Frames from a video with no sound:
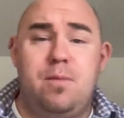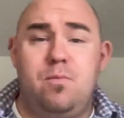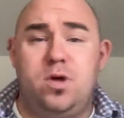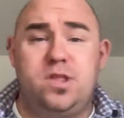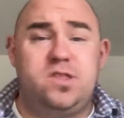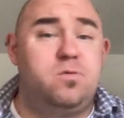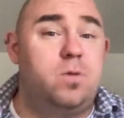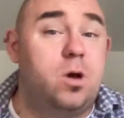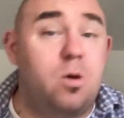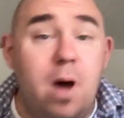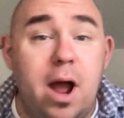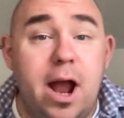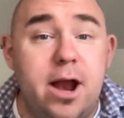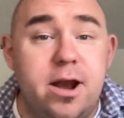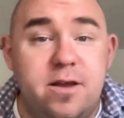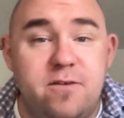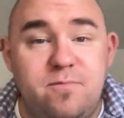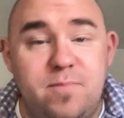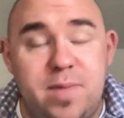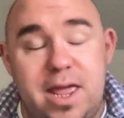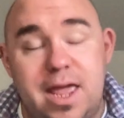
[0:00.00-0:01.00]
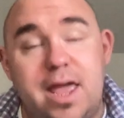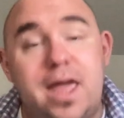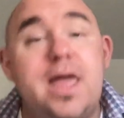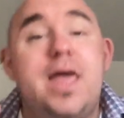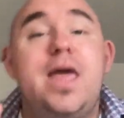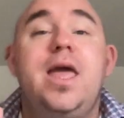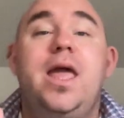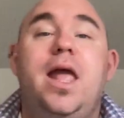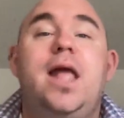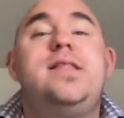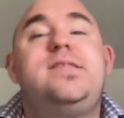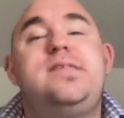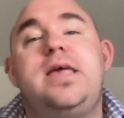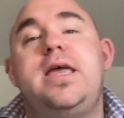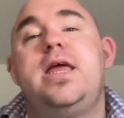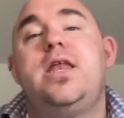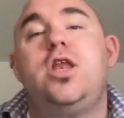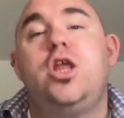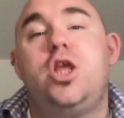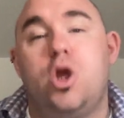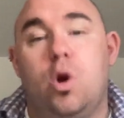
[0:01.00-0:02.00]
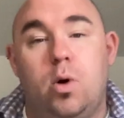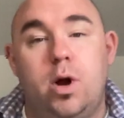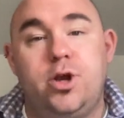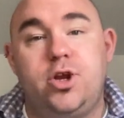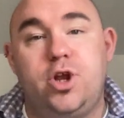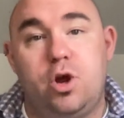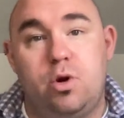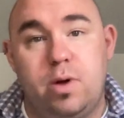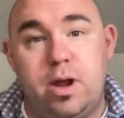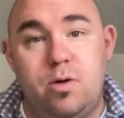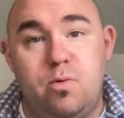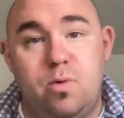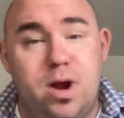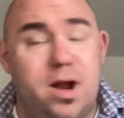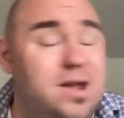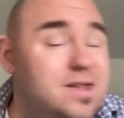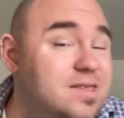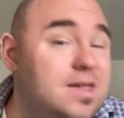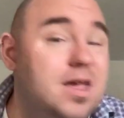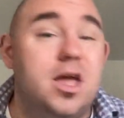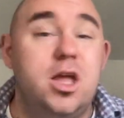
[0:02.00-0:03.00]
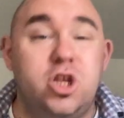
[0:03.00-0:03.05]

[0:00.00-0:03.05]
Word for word: What's required of me? It's in your degree works.